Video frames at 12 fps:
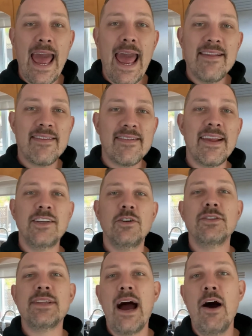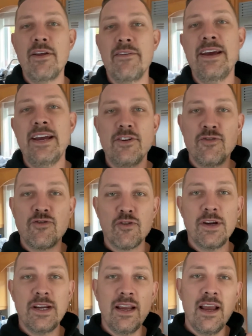And signaled out of it
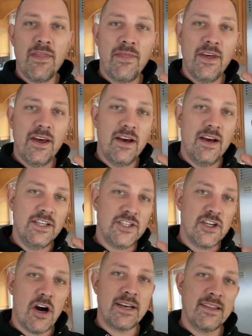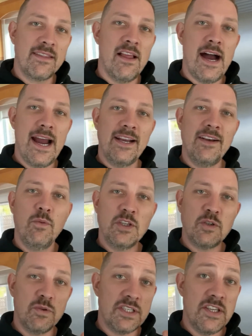during the dotted line, which
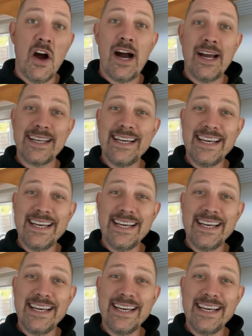was not